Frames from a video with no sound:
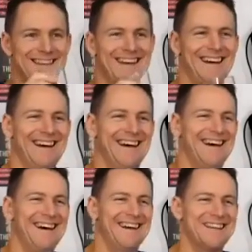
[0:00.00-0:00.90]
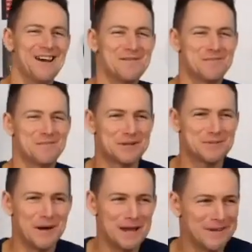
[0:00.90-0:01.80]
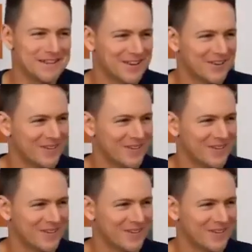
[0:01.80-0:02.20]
no one puts baby in the corner.